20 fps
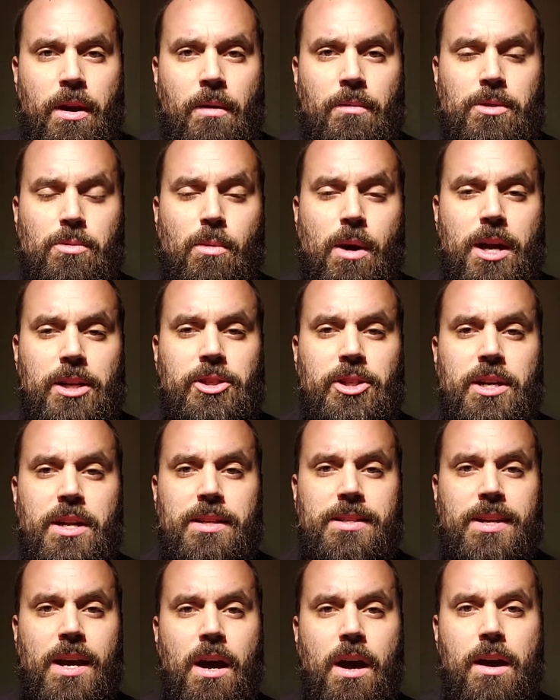I was watching a
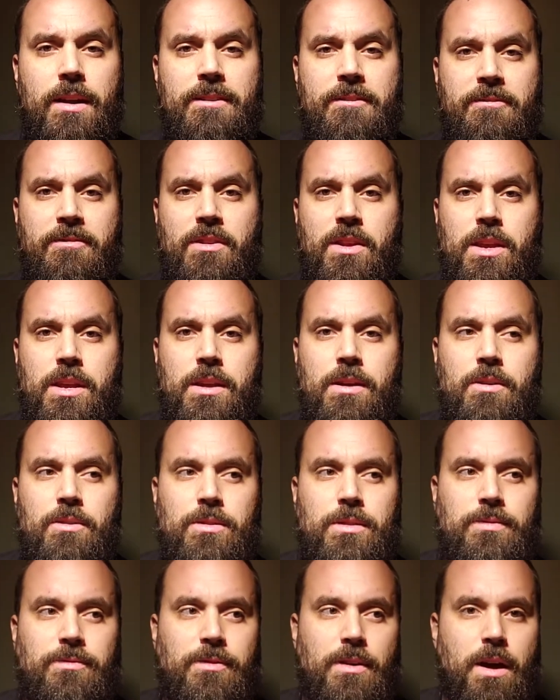ton of
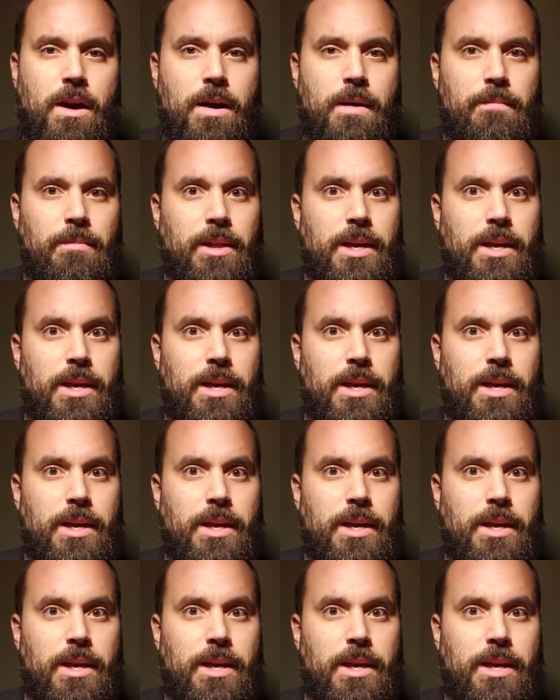videos from